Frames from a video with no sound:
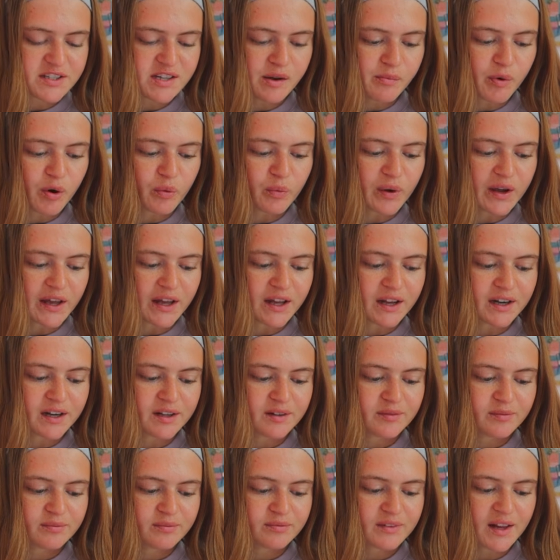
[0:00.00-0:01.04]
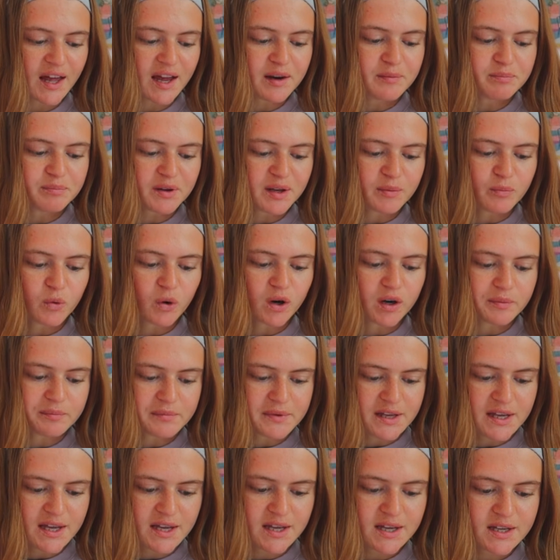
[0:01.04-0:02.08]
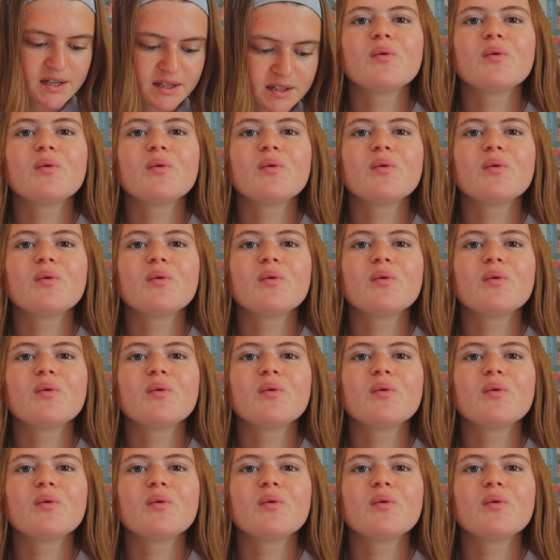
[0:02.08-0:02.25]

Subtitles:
Summerween, and be more me.